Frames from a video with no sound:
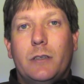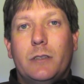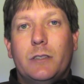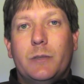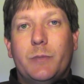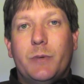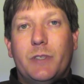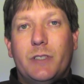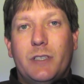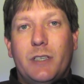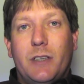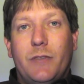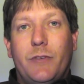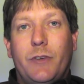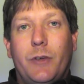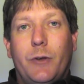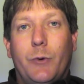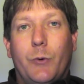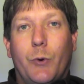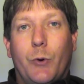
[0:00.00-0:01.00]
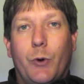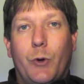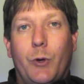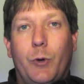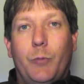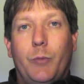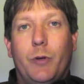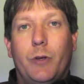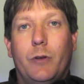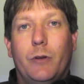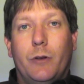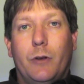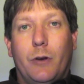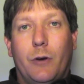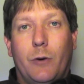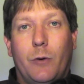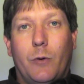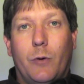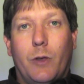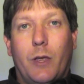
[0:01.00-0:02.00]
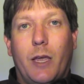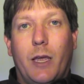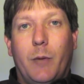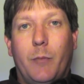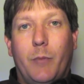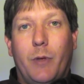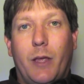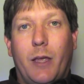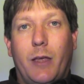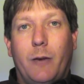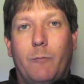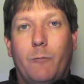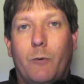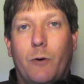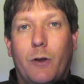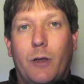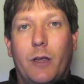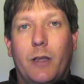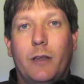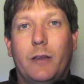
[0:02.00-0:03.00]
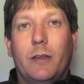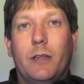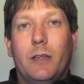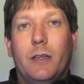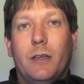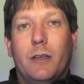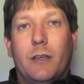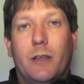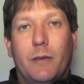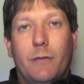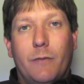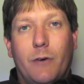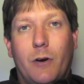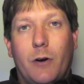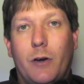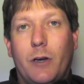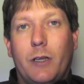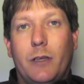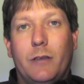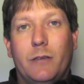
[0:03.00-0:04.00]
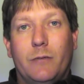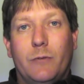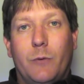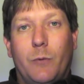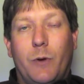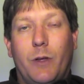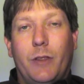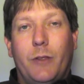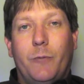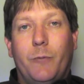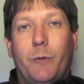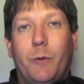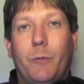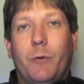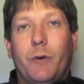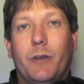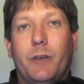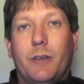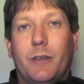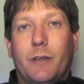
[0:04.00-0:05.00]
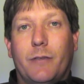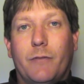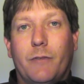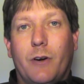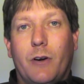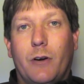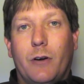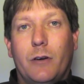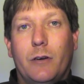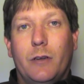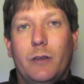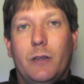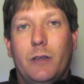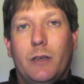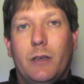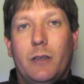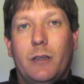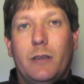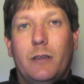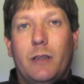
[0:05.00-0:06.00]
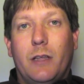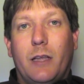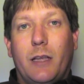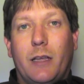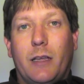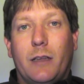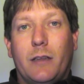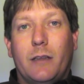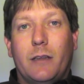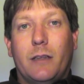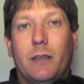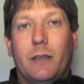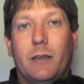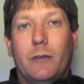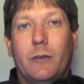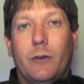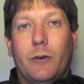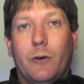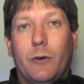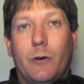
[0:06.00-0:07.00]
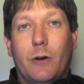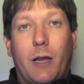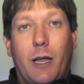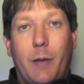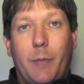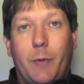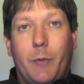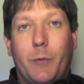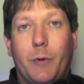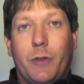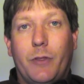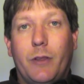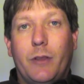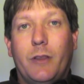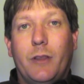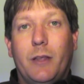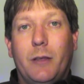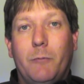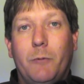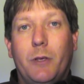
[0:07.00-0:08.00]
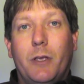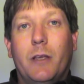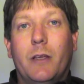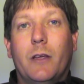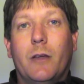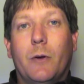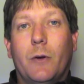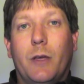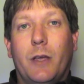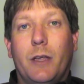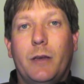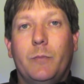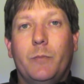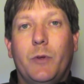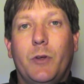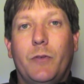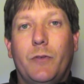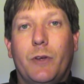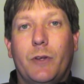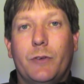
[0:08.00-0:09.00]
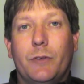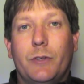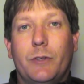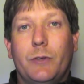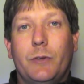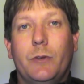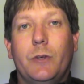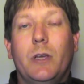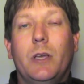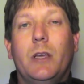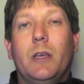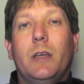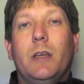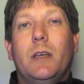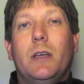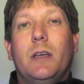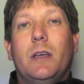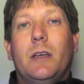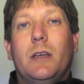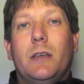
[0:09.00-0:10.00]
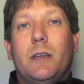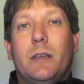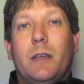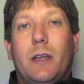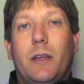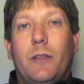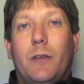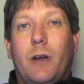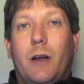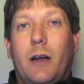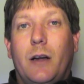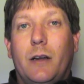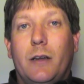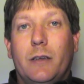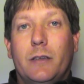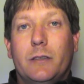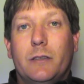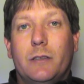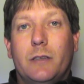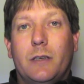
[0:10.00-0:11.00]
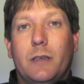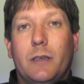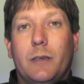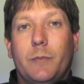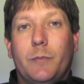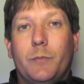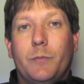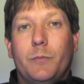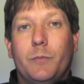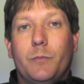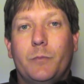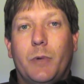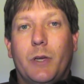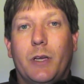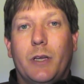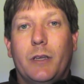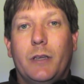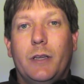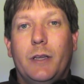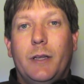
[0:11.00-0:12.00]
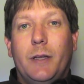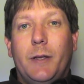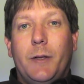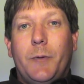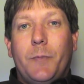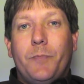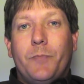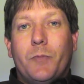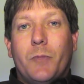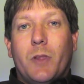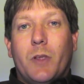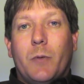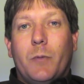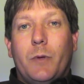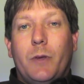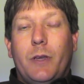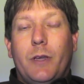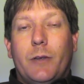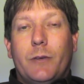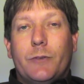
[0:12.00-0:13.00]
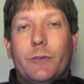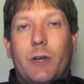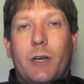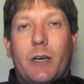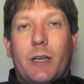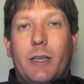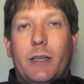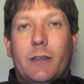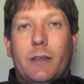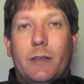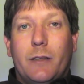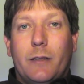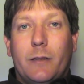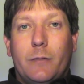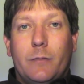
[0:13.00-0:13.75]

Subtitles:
specific group, or campaign working, converting the way that we want it to convert, and you're happy with it, then we can go ahead and move on to other areas. But we don't try to get